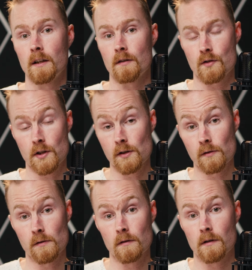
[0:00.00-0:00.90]

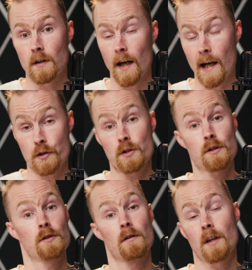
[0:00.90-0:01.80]
to actually
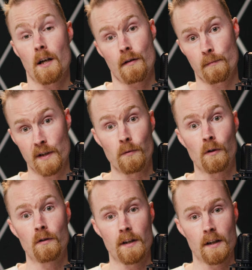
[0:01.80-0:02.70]
shoot a lot of the
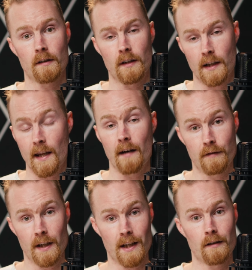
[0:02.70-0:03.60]
B-roll in that
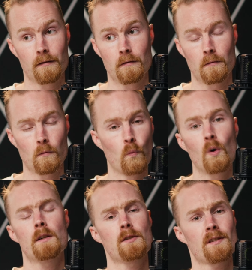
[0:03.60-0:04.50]
video.
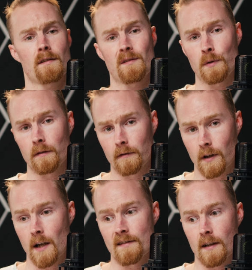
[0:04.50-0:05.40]
One, just as a proof of
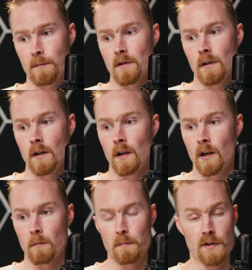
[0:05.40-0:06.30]
concept,
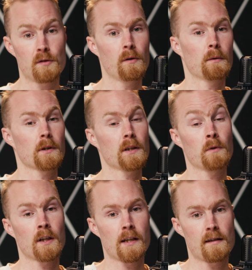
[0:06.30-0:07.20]
but two, I really
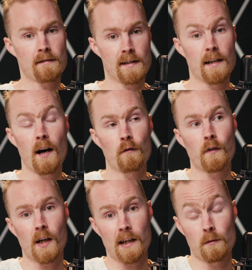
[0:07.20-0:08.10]
wanted to see how
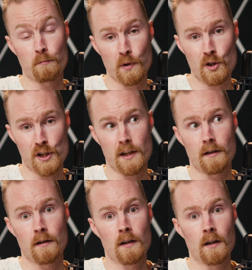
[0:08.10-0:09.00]
far I could push it,
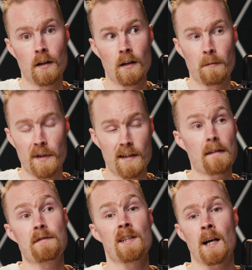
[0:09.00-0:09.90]
because
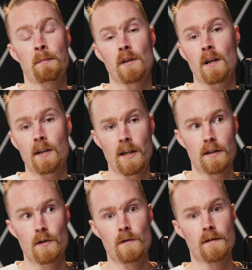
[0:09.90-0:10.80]
I've seen Apple Log get
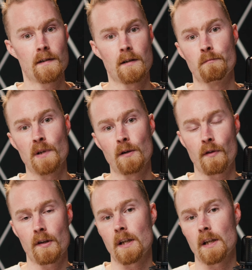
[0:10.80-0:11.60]
used in both